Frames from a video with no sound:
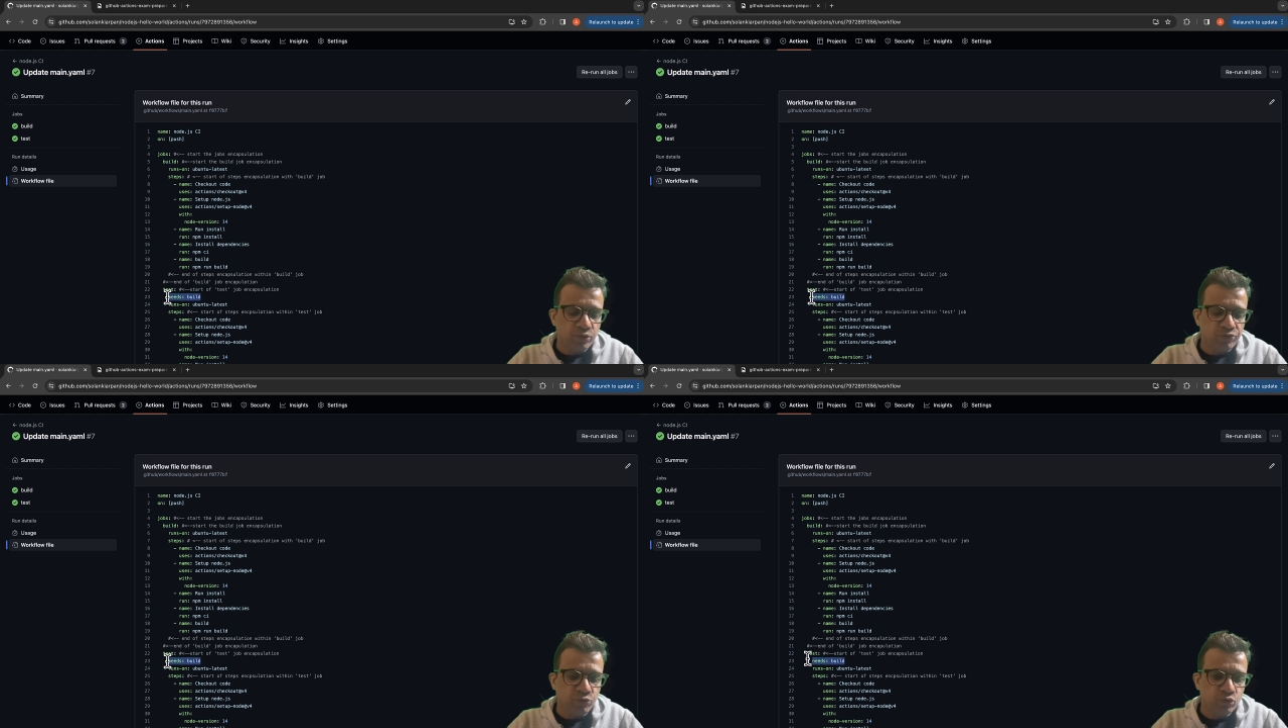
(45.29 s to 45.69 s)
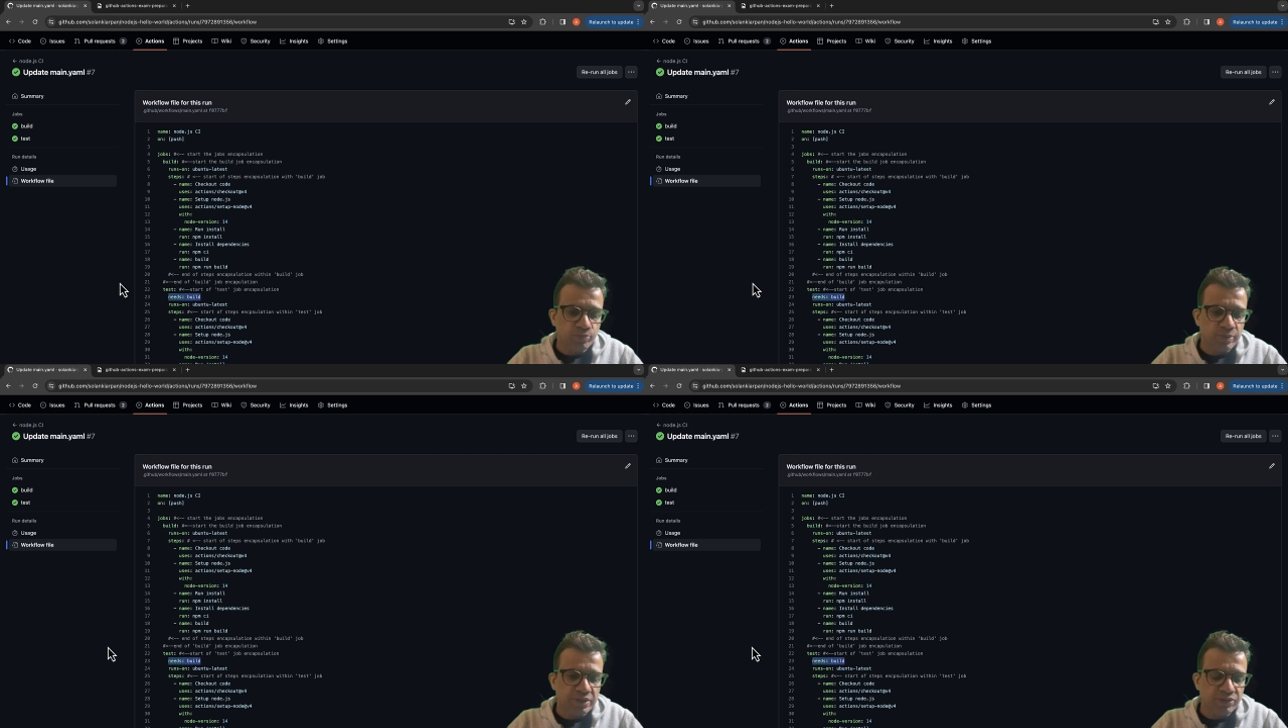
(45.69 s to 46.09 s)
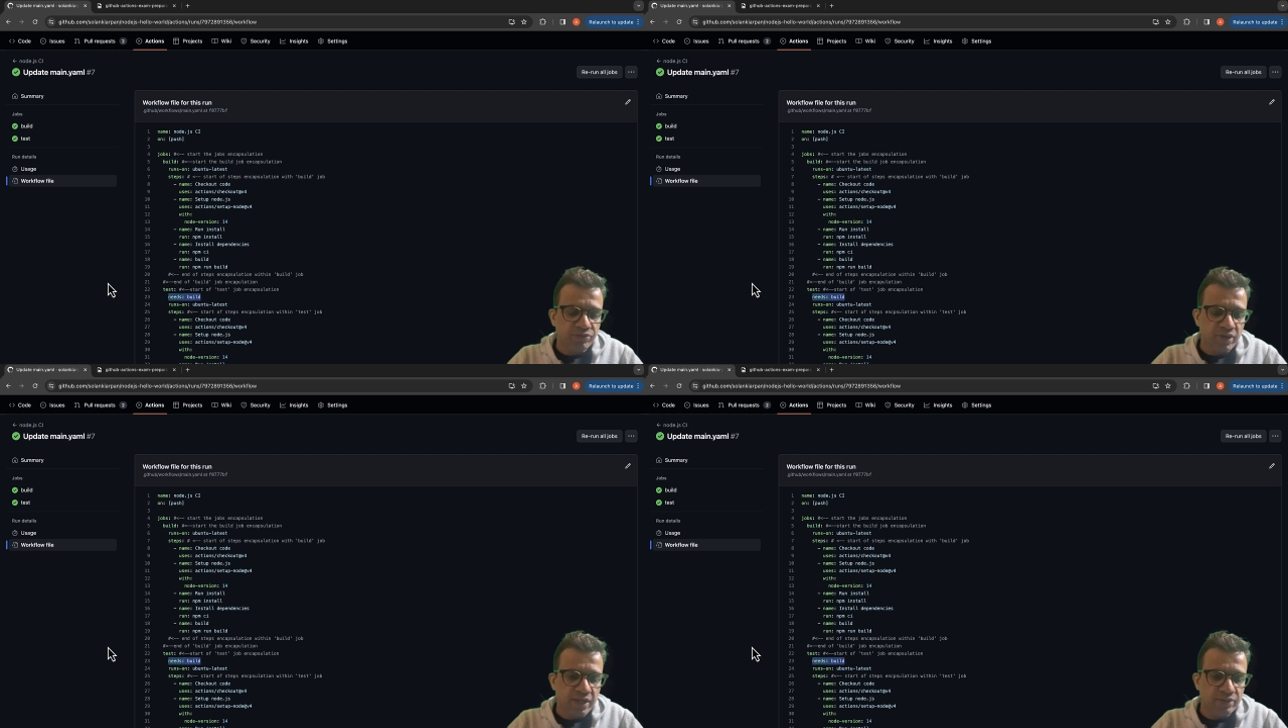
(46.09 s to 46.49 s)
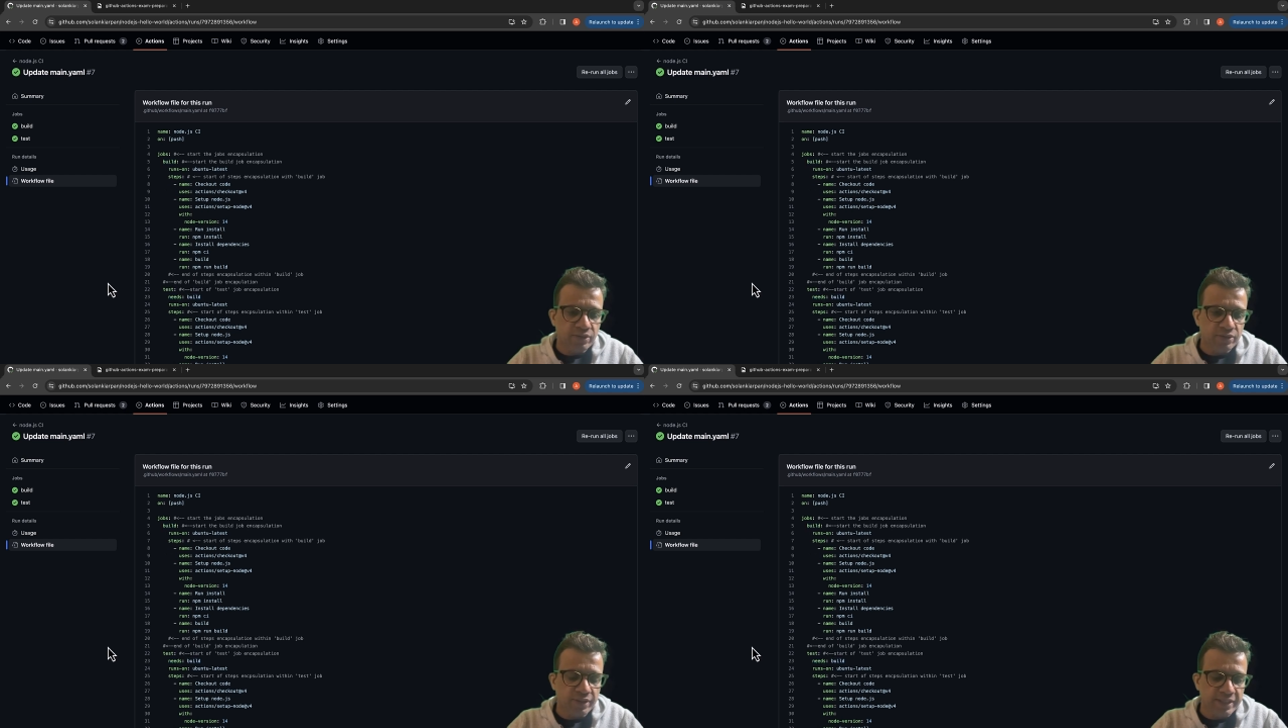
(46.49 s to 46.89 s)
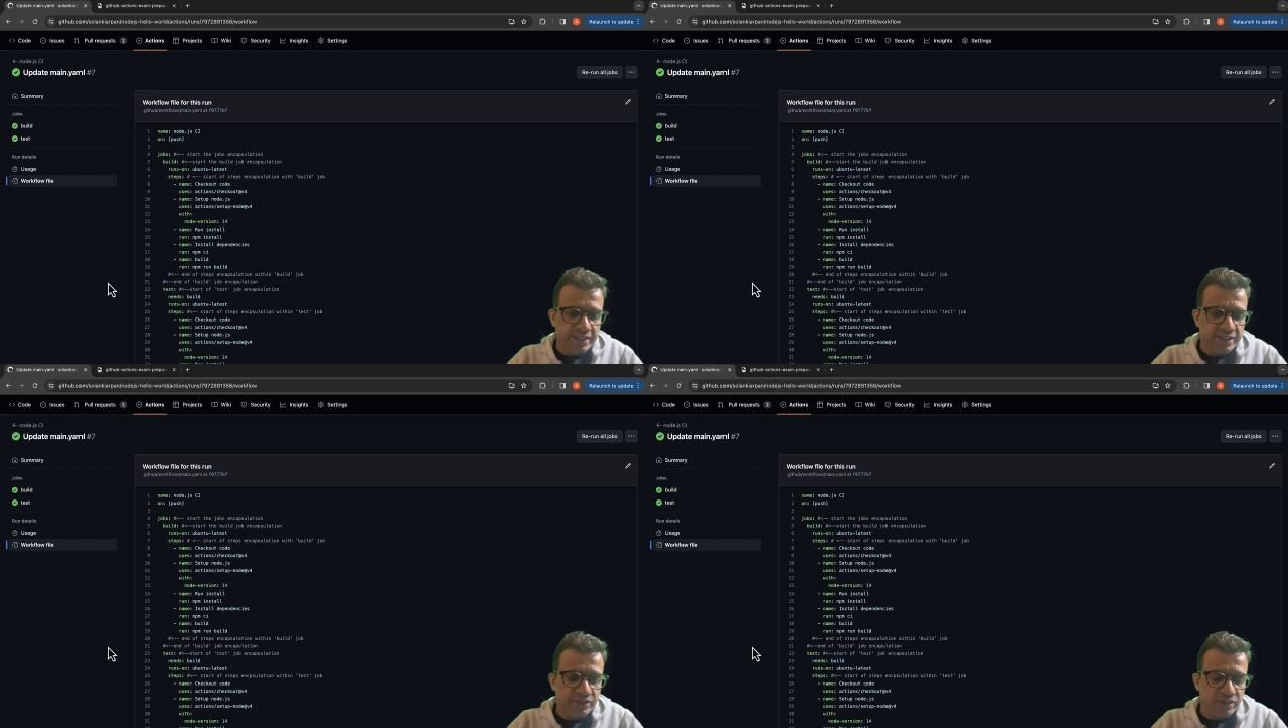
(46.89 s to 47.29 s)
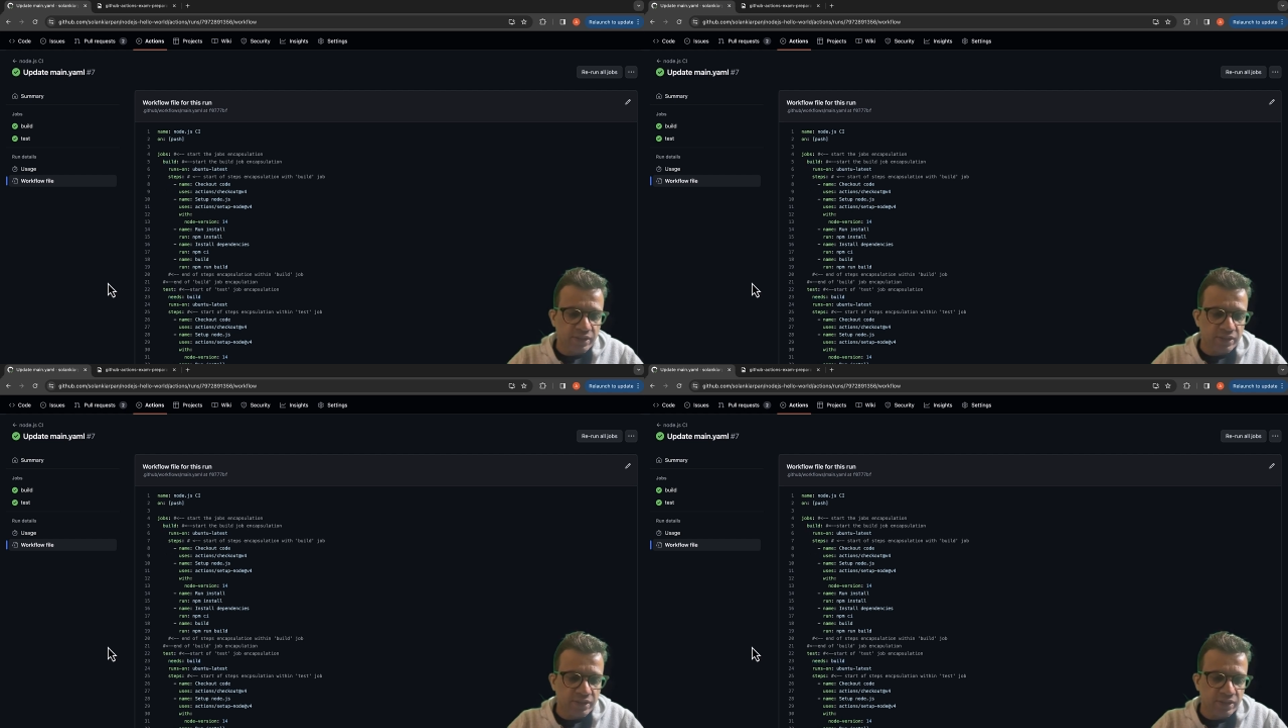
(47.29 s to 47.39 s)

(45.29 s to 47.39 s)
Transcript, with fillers: So if you specify the needs